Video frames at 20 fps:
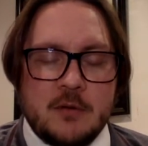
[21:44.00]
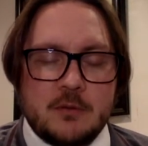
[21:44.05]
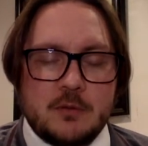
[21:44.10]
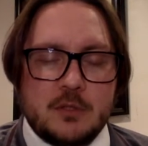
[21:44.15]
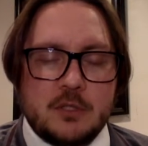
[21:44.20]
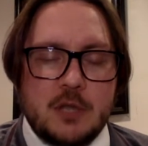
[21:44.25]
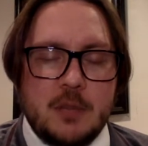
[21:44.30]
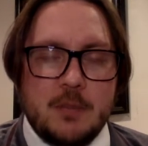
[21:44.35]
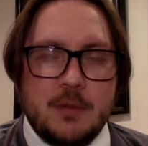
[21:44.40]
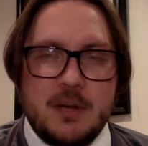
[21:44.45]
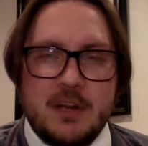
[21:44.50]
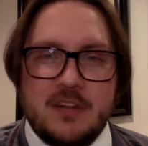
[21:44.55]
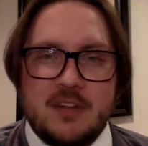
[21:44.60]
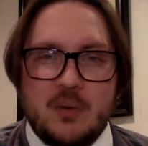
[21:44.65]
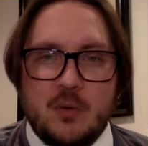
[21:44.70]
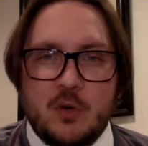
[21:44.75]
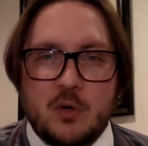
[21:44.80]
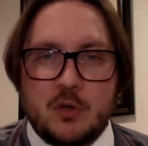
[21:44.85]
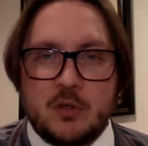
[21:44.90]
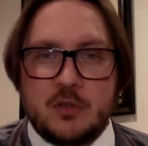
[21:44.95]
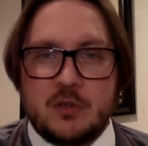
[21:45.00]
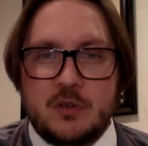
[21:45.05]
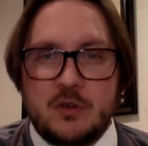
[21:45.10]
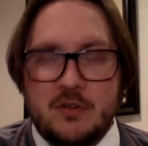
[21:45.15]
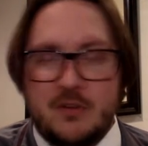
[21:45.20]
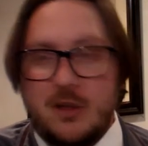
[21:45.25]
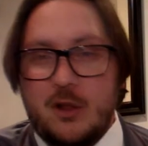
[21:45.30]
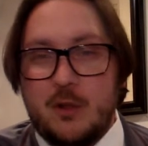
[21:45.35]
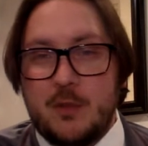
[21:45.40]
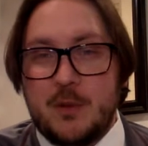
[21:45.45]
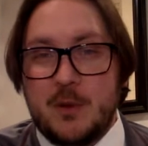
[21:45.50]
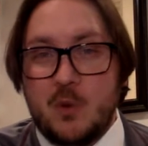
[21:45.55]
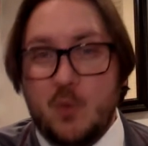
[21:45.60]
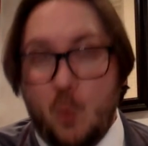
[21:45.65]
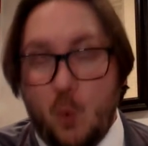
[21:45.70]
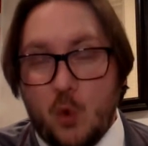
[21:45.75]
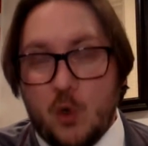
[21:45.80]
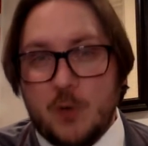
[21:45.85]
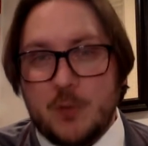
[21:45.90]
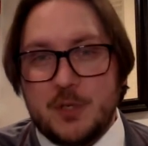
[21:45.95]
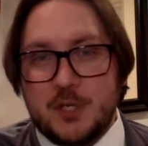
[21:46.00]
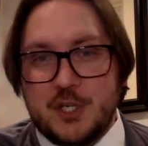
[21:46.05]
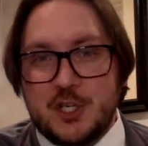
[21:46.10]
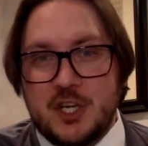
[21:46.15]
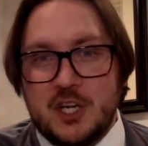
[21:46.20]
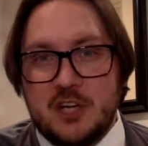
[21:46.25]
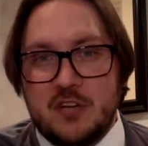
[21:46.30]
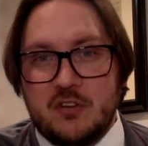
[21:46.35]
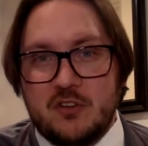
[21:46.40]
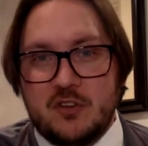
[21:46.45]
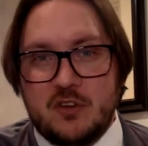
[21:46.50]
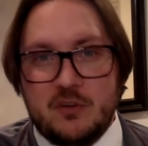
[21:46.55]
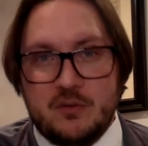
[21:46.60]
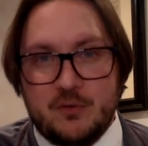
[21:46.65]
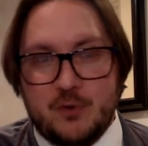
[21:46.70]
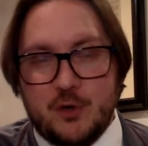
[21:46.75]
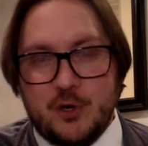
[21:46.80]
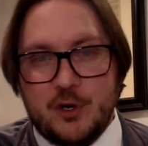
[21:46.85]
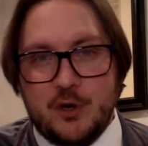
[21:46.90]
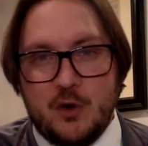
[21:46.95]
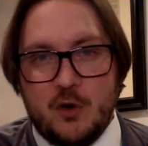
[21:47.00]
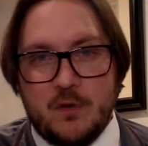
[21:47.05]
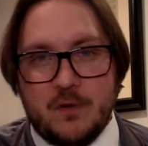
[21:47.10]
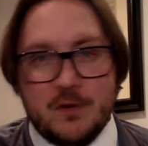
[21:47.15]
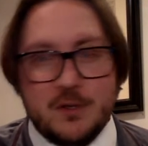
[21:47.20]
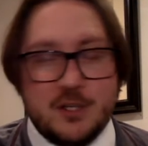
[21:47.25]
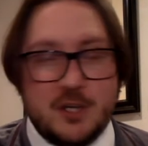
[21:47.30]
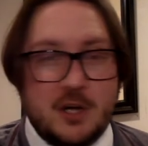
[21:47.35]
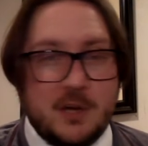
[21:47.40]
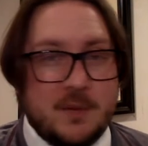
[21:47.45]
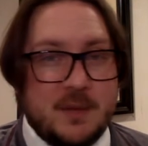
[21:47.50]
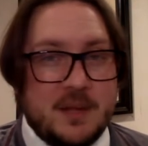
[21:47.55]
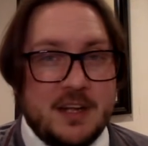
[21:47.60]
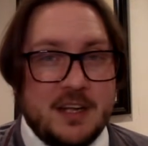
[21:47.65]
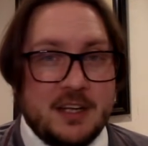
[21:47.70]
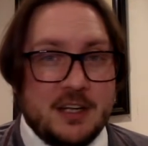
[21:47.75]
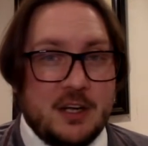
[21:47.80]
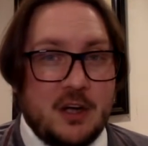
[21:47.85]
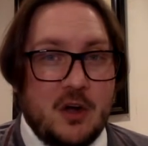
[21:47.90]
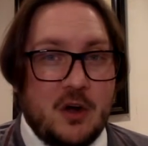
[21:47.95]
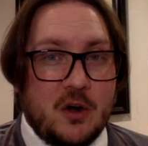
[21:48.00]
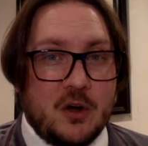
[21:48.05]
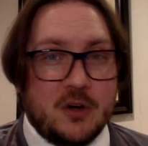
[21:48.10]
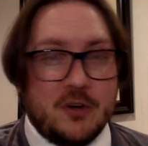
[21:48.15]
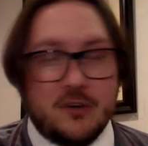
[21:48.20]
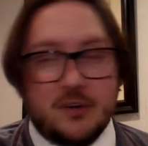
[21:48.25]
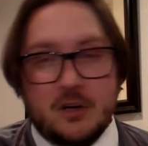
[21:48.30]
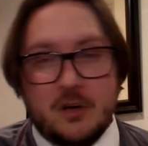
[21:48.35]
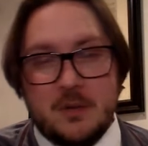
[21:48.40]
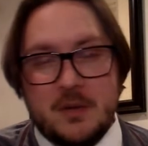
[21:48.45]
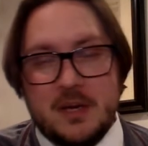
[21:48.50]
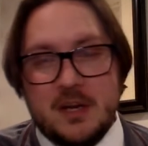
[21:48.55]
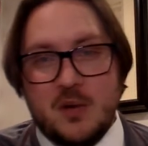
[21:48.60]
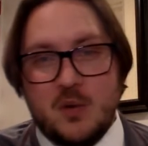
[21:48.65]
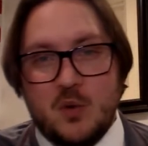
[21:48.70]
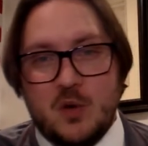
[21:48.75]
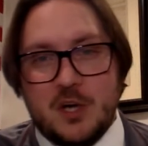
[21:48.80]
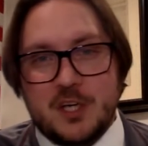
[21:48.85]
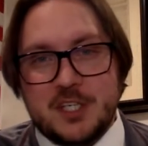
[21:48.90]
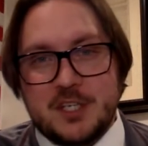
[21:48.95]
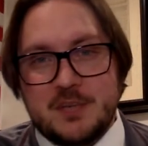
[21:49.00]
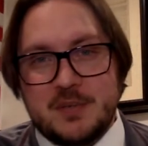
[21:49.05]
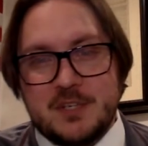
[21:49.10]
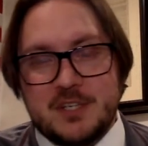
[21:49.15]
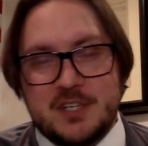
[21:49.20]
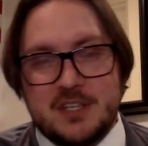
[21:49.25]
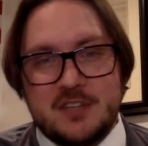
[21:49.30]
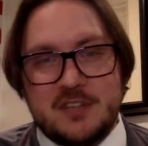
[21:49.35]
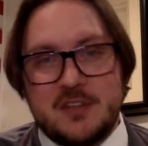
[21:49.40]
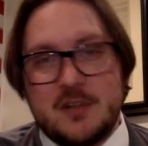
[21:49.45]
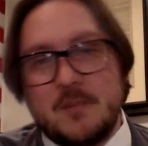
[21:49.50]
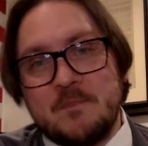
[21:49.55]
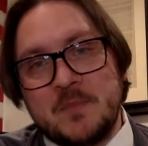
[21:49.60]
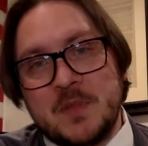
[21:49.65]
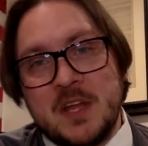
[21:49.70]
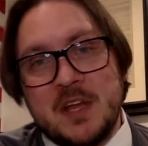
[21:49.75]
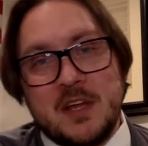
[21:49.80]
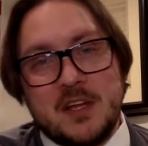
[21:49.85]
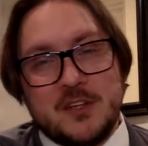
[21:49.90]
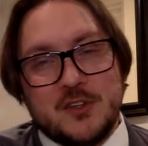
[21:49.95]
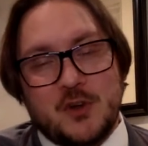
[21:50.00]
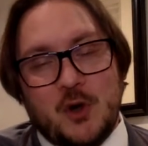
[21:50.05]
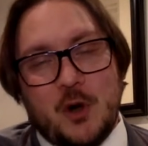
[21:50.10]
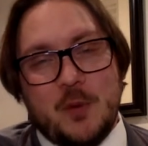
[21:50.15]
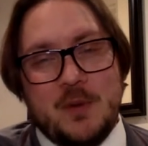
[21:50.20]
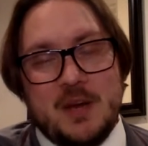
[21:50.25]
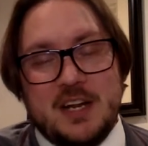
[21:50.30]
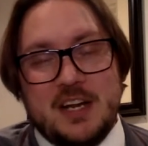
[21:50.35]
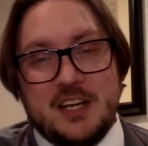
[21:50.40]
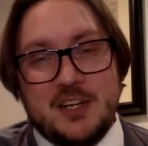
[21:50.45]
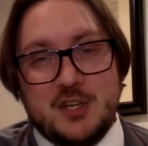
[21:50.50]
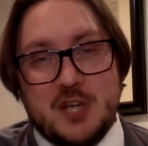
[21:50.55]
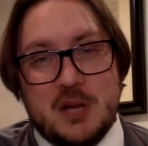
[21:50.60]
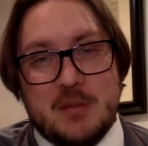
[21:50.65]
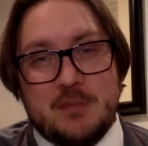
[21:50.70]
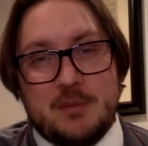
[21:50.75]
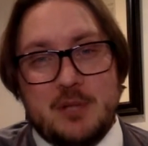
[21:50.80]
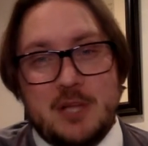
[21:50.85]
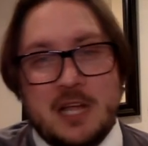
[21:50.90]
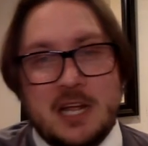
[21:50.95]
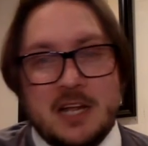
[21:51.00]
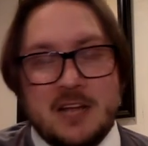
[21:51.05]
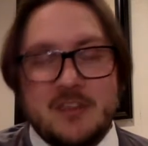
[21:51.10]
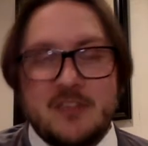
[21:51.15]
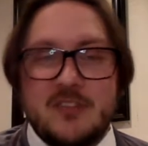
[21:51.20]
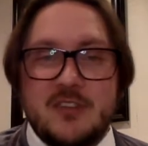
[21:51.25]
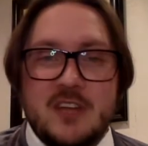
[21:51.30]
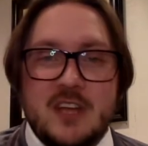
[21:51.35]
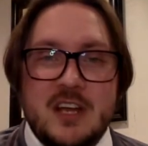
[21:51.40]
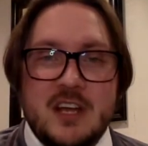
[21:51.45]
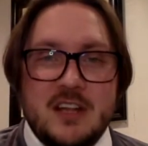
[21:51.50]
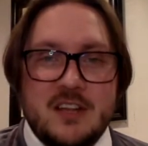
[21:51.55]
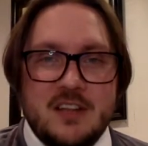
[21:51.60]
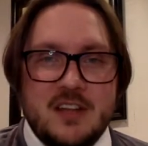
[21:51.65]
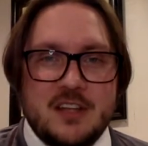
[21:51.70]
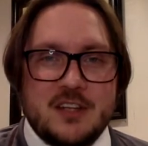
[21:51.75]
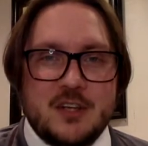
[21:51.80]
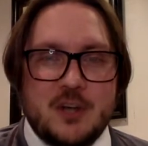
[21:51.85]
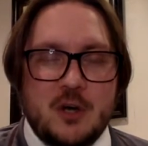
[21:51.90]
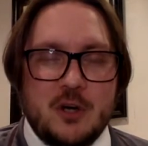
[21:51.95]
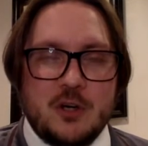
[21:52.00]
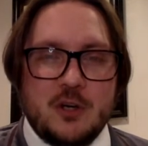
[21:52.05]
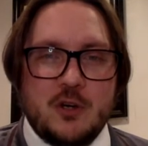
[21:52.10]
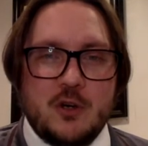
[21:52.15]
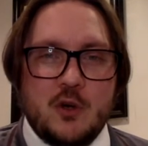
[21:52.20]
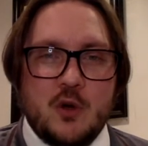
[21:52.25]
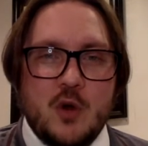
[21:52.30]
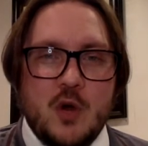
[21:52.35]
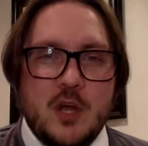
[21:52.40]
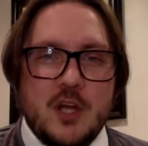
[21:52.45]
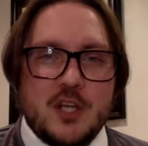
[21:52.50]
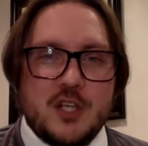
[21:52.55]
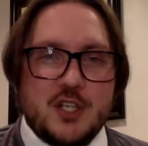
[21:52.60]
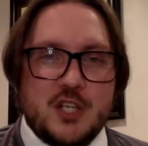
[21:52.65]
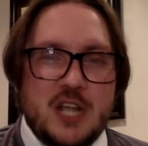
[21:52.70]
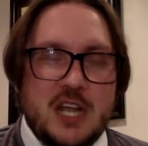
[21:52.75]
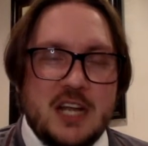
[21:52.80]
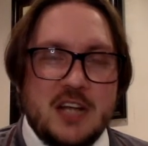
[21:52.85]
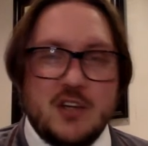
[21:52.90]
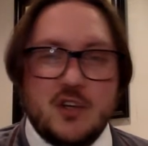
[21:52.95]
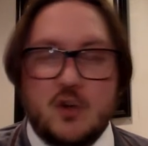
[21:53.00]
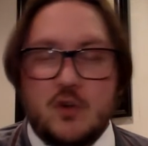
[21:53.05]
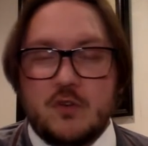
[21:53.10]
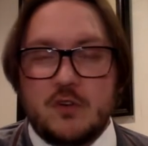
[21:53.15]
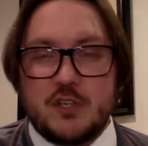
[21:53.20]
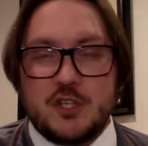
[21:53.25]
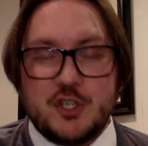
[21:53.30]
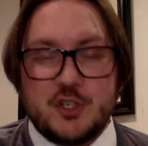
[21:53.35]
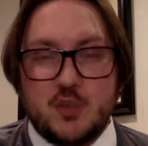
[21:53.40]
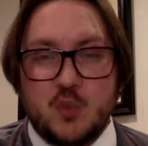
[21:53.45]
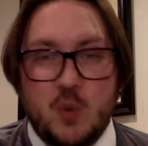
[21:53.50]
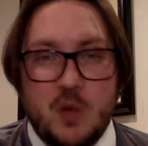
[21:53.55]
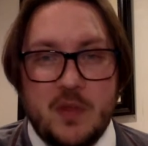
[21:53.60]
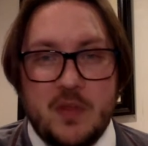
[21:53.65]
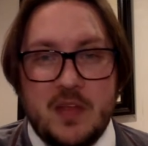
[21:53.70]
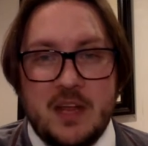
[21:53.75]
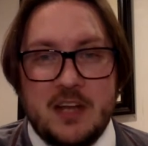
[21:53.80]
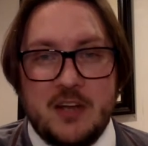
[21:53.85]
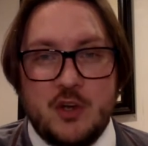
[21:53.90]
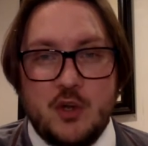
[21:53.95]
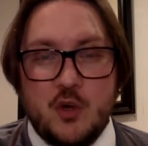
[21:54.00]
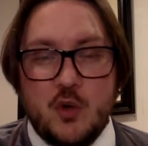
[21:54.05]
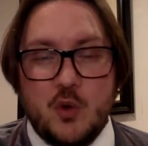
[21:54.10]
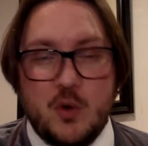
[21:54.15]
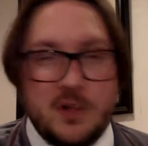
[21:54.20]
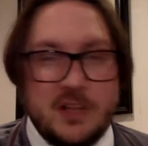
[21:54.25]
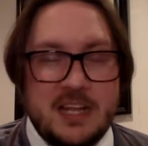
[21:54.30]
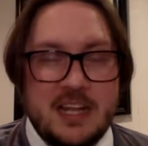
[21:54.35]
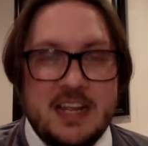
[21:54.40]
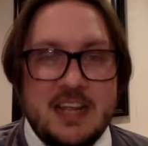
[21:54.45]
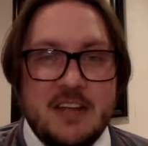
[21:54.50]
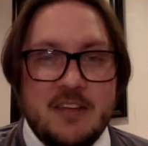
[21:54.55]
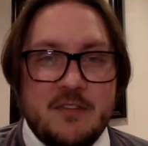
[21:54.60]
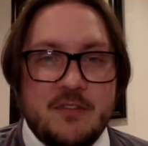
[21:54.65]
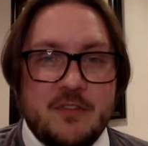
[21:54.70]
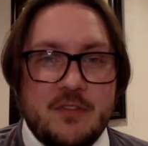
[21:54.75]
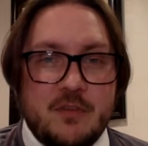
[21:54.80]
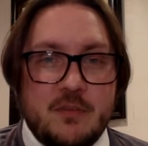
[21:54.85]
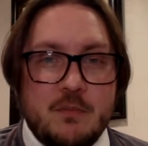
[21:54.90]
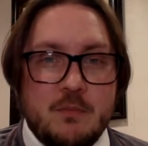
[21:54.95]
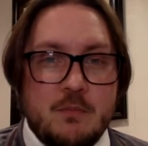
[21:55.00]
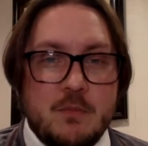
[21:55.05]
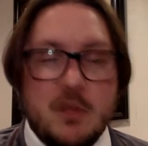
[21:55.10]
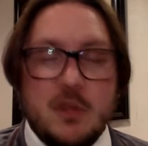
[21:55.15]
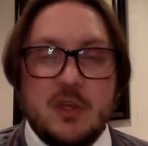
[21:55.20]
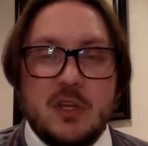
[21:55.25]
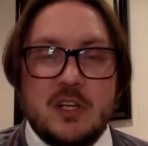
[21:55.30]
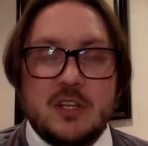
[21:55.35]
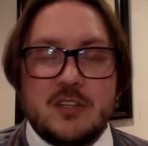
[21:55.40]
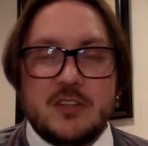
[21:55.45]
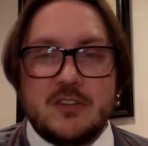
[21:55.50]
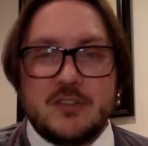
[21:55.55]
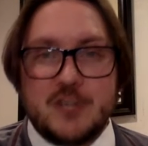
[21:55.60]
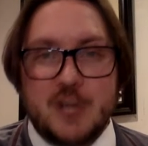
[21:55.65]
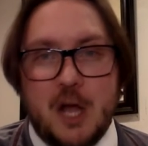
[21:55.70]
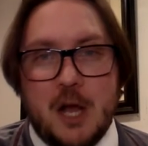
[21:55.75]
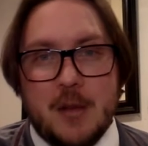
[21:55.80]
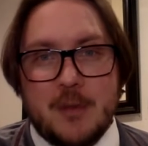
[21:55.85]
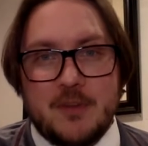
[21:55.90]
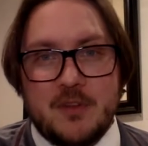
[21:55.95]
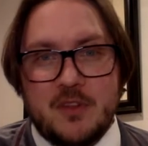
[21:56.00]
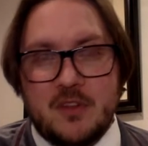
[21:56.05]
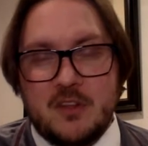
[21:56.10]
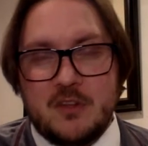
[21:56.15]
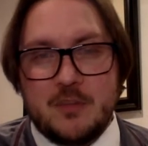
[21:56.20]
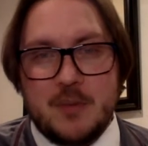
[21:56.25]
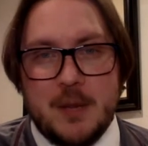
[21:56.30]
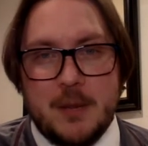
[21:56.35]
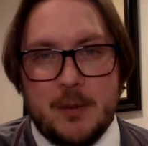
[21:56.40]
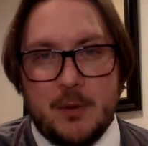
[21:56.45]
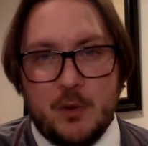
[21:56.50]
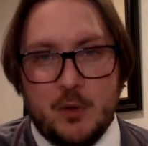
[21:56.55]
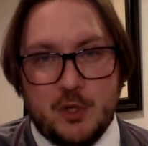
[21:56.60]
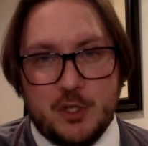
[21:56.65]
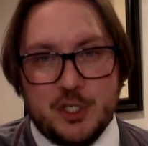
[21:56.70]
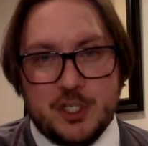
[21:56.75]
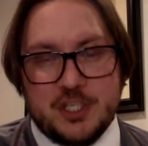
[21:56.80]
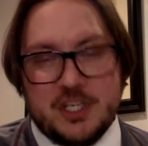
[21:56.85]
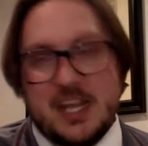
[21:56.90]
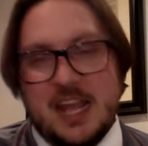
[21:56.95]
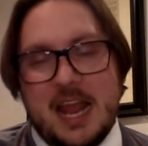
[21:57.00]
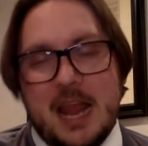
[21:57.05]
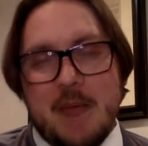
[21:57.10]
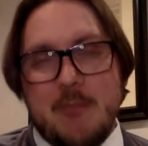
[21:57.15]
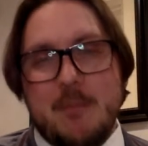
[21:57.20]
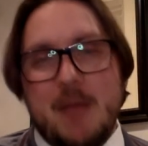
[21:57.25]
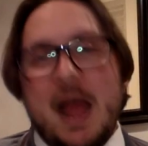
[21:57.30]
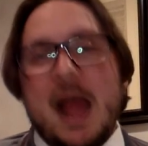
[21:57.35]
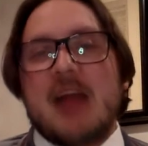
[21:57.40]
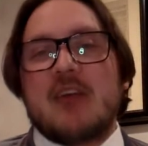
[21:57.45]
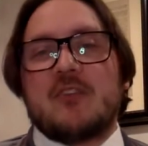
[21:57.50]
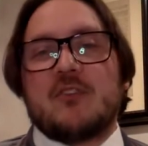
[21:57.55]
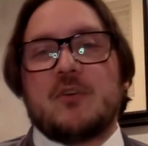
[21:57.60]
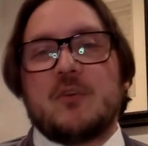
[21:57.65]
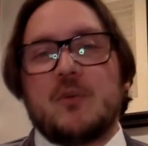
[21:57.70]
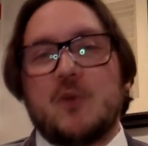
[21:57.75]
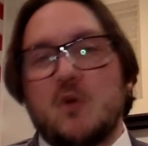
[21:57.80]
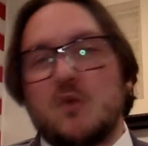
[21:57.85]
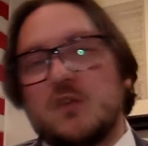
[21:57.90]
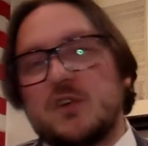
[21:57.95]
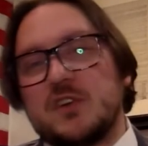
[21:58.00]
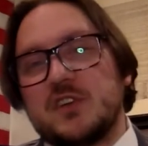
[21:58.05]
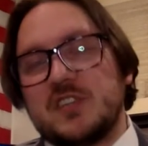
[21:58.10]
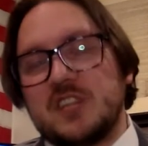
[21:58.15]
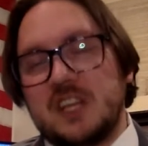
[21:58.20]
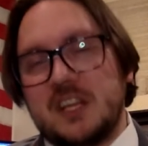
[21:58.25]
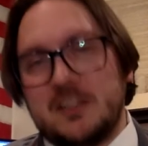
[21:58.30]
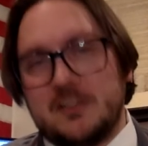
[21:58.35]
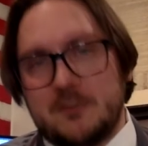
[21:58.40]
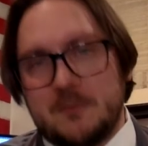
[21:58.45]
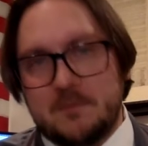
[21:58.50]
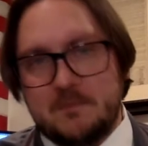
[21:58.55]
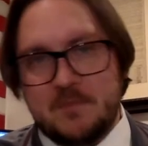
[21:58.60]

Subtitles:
companies that were developing war machines converted over and started making cars, started making washing machines, started making jet planes. They start to change over just what they do, and they give millions of jobs to these people who just came back from overseas.